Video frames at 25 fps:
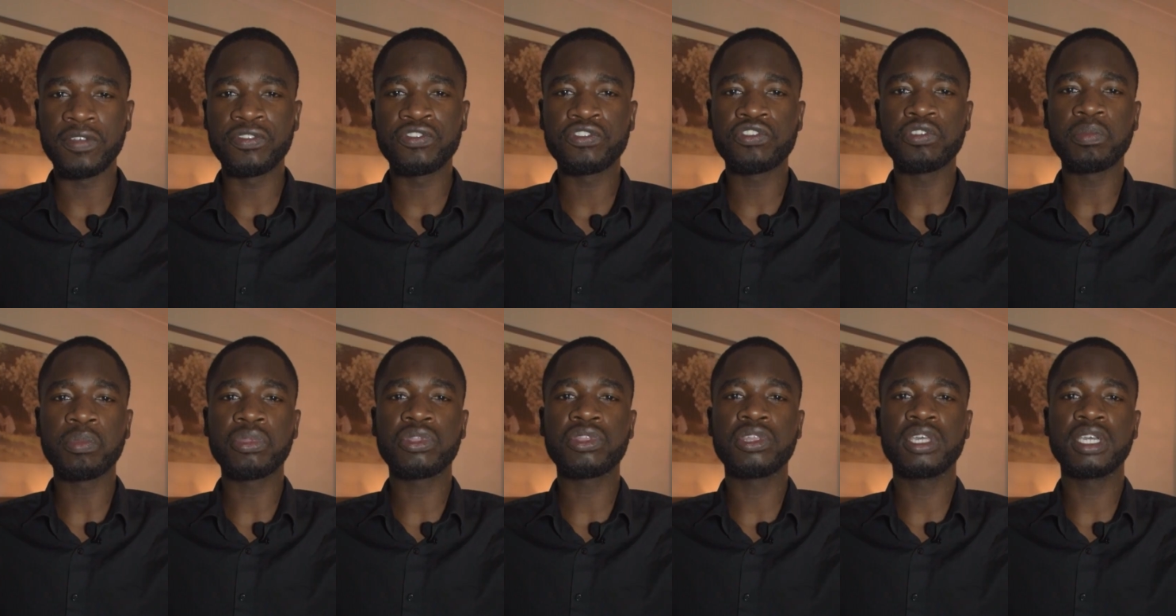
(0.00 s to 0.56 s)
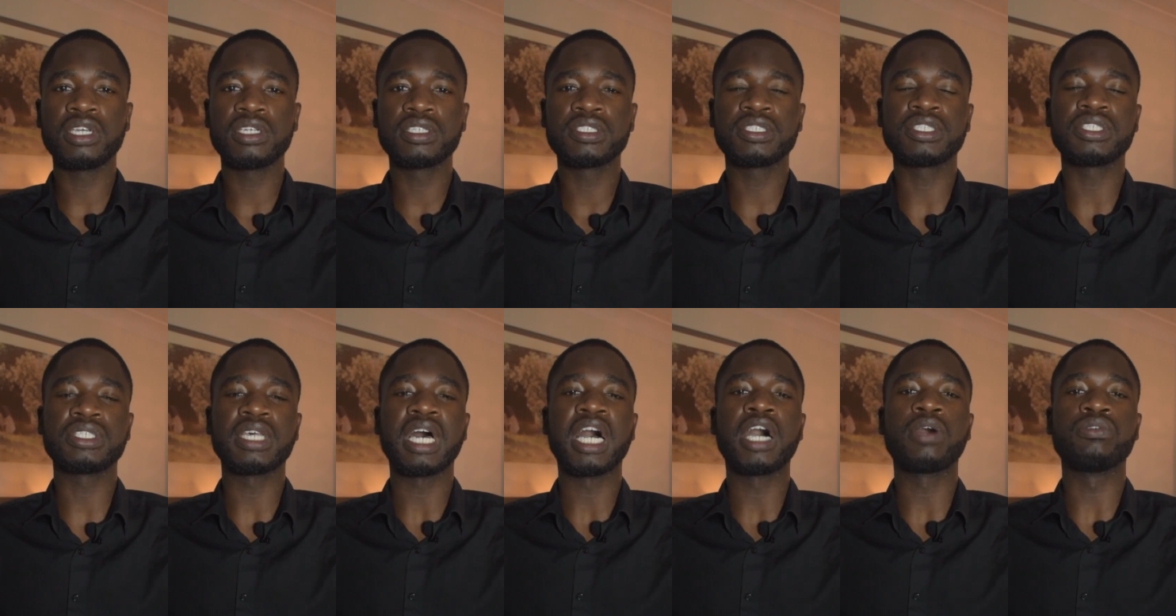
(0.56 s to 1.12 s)
something
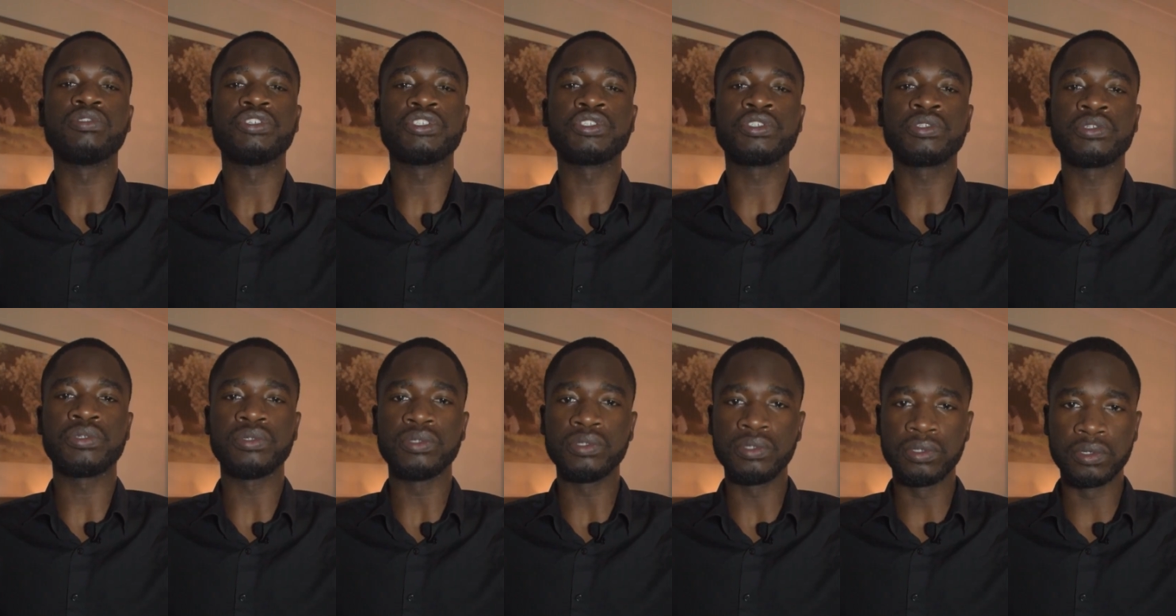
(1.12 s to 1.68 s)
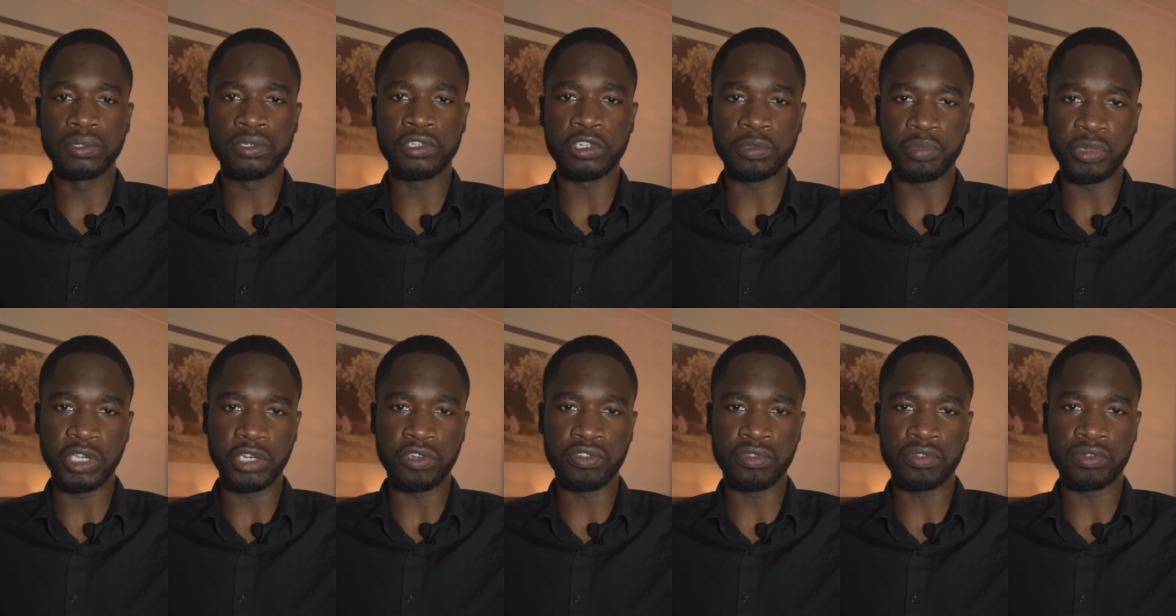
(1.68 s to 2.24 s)
sounds too good to
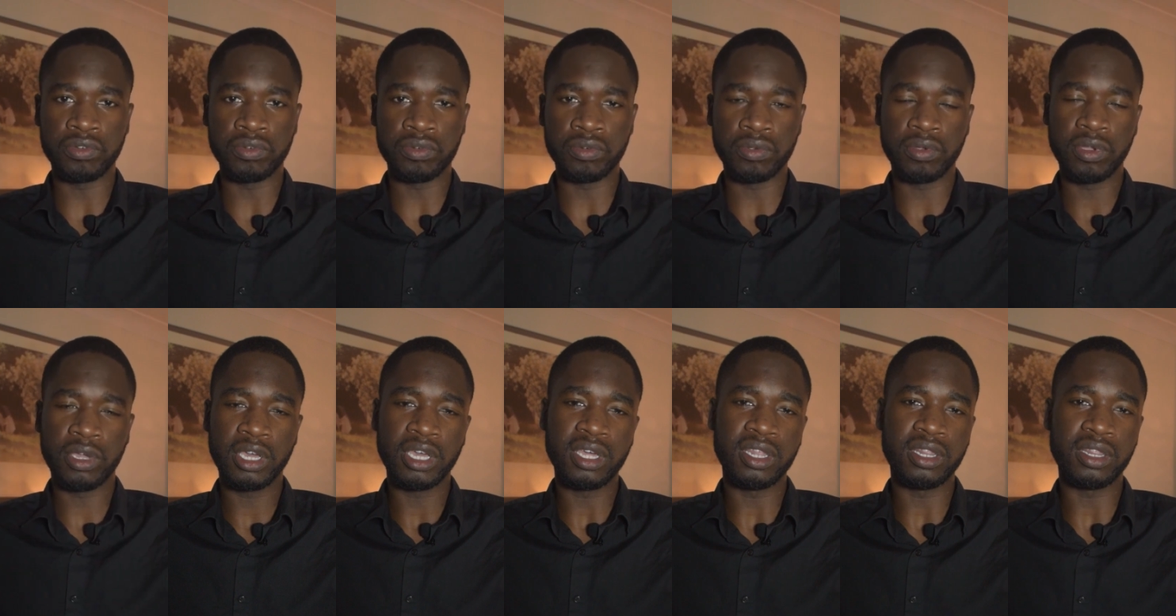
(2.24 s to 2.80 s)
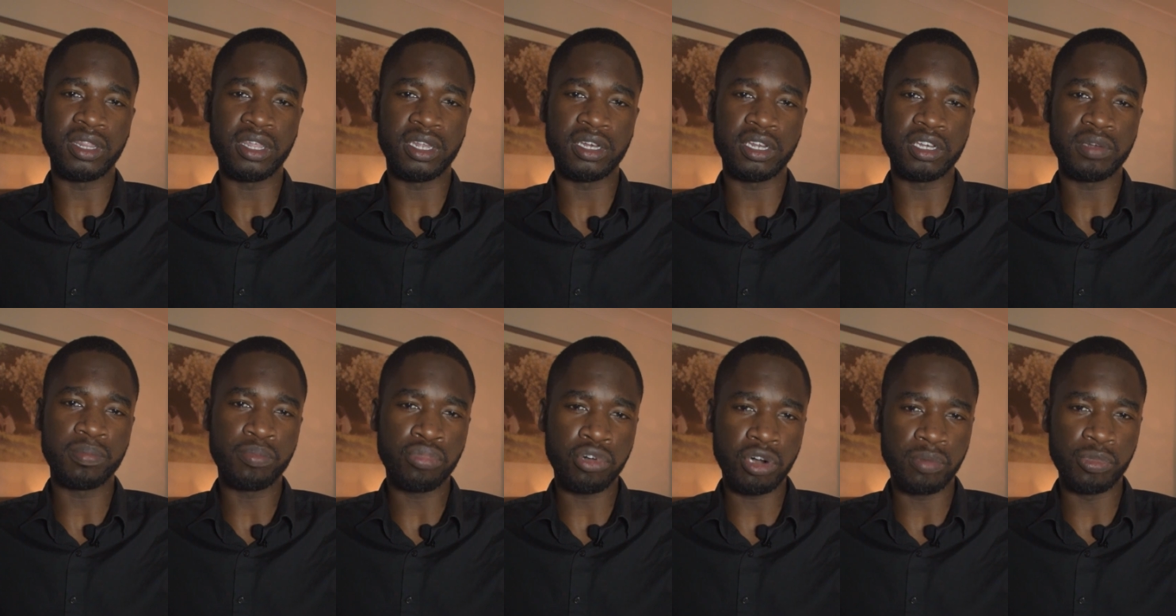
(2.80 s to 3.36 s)
be true, then
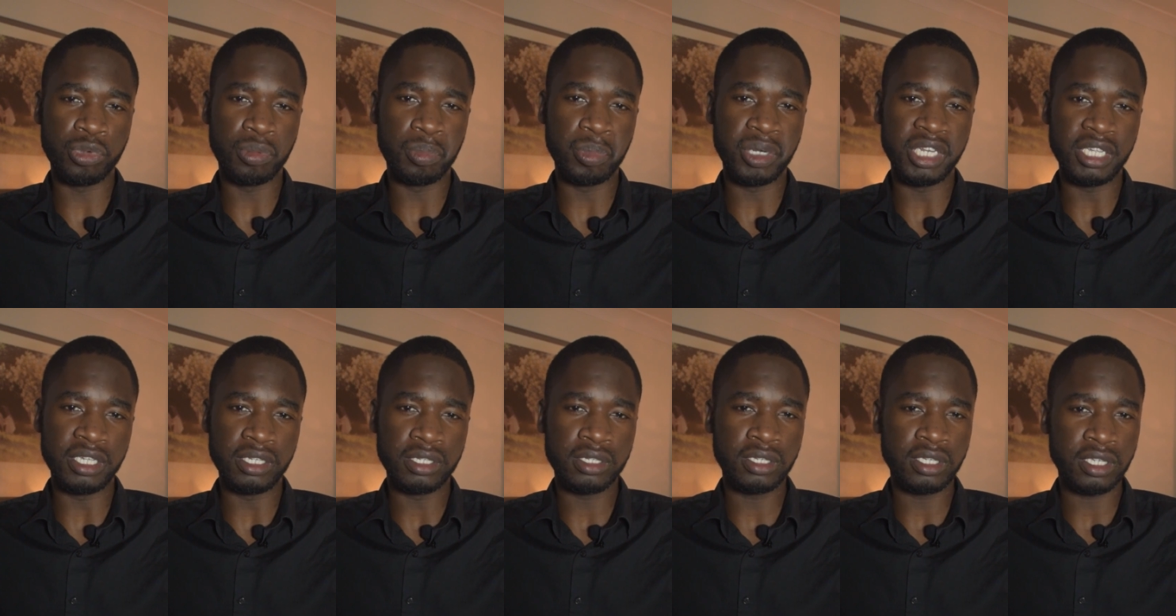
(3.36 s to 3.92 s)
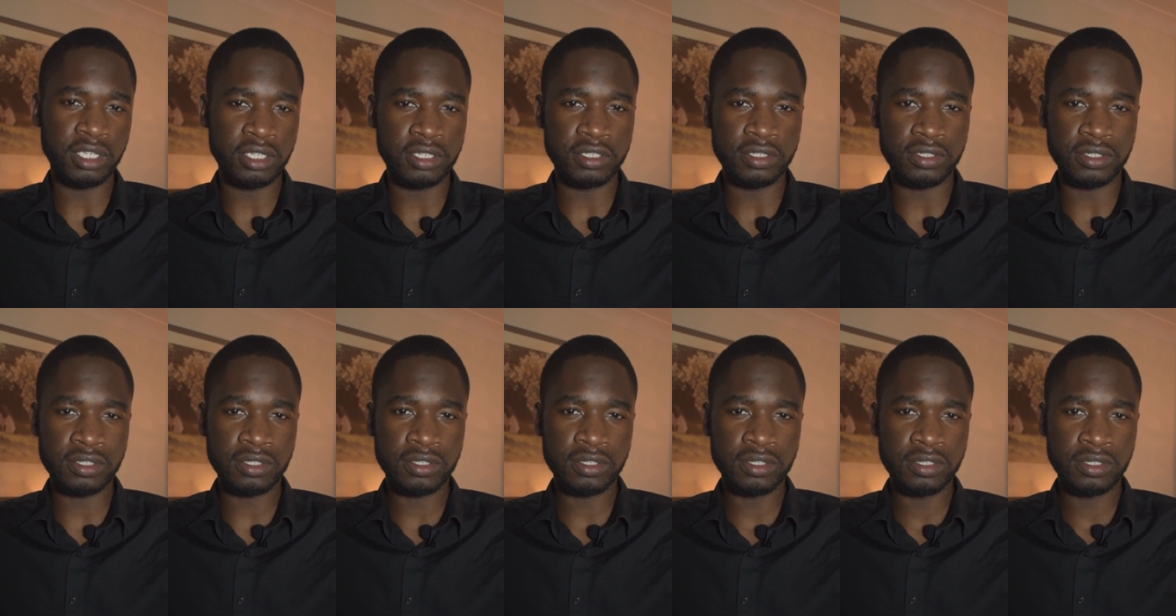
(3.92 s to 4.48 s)
it probably
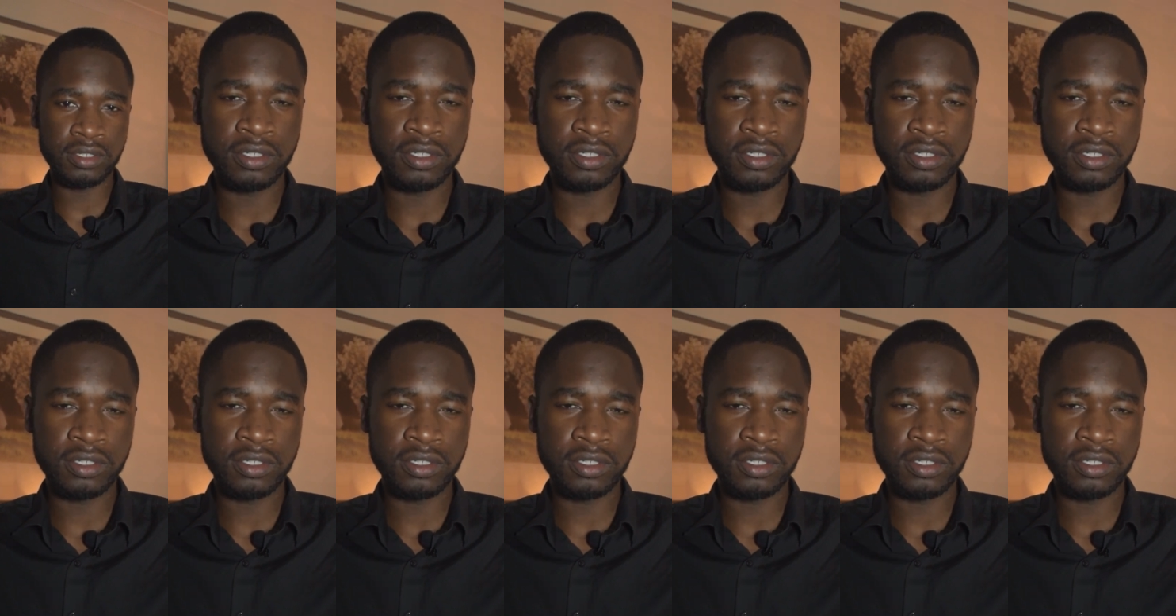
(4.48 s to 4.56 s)
is.